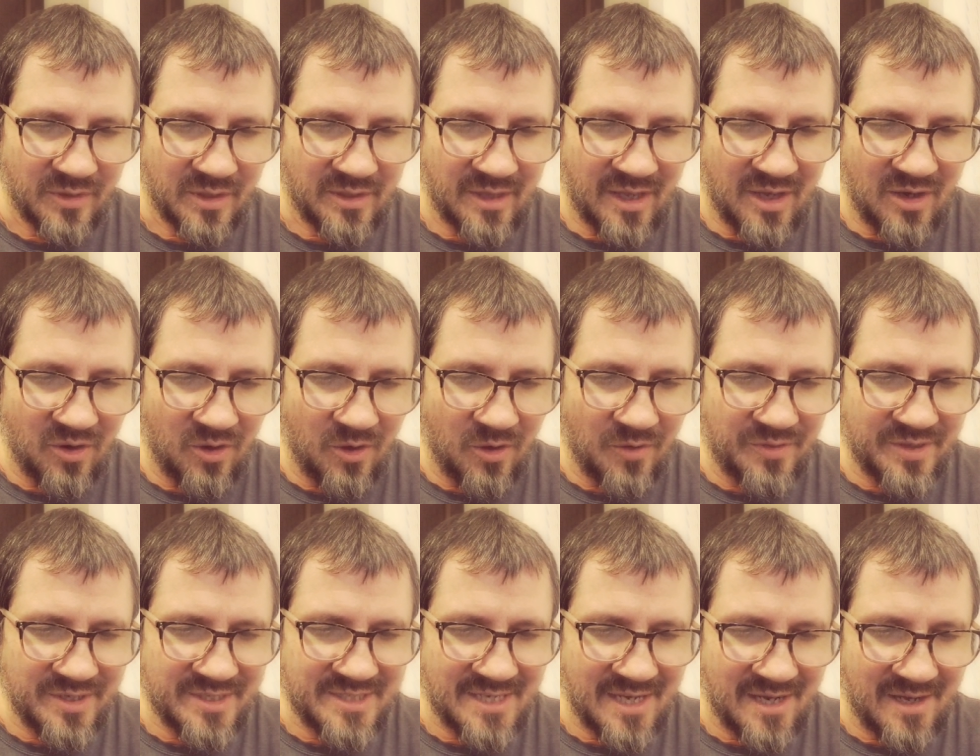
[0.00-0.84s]
Yet all
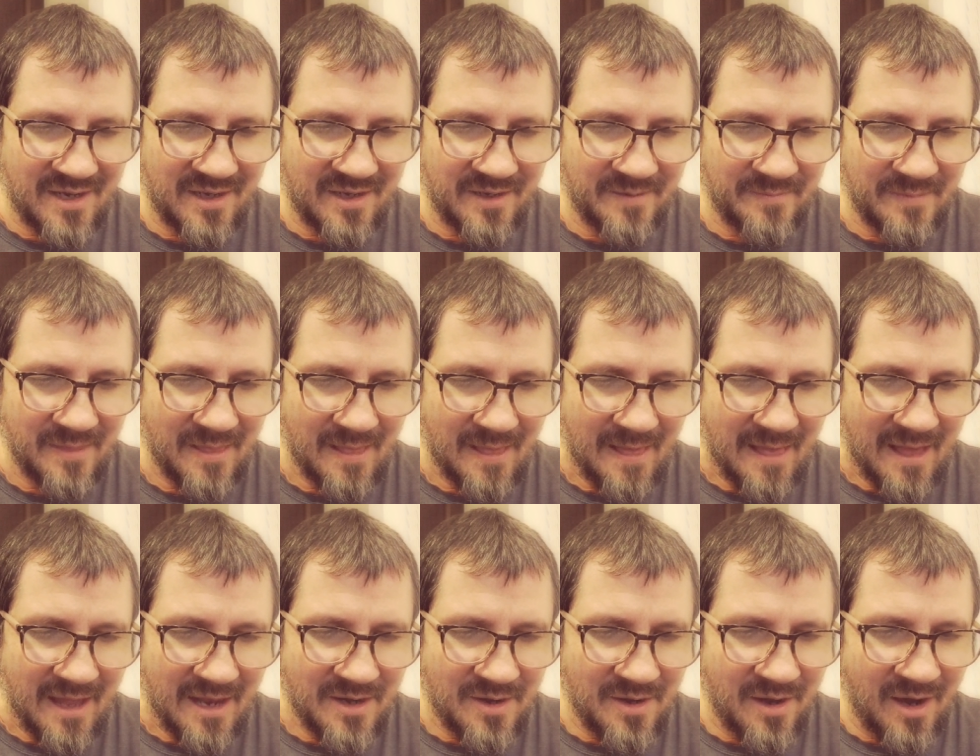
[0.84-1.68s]
the time,
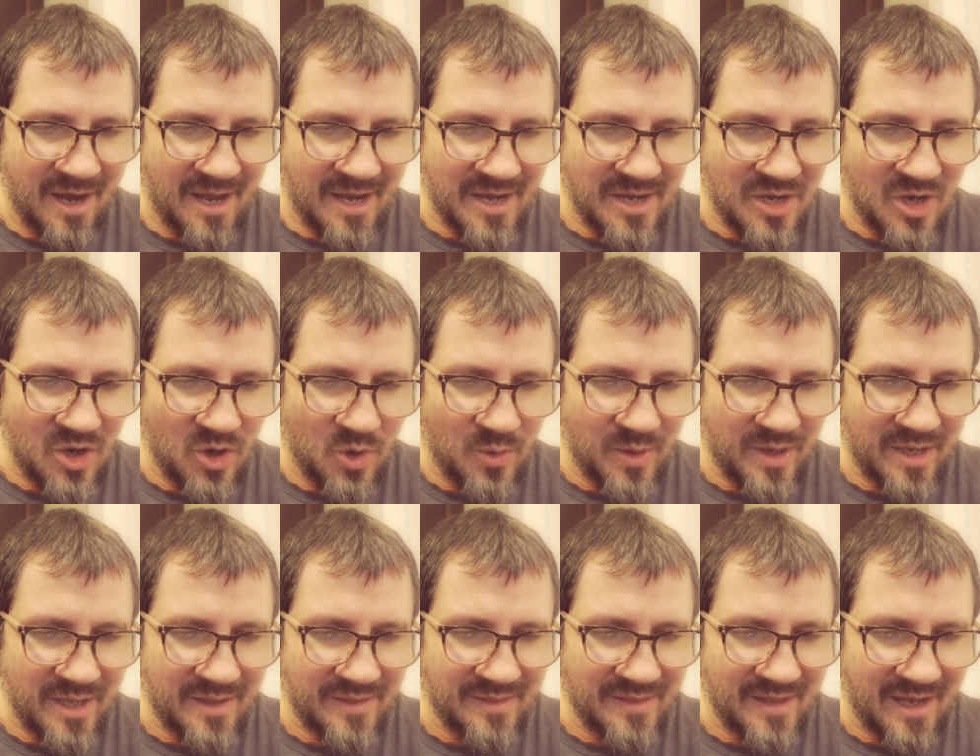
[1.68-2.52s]
not
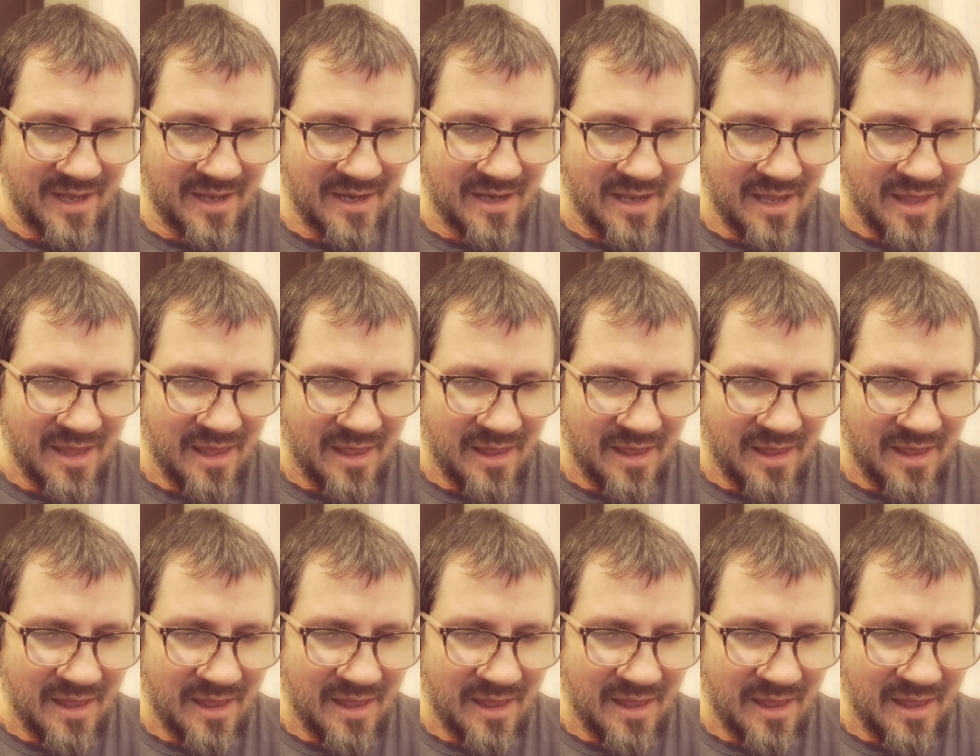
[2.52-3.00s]
knowing that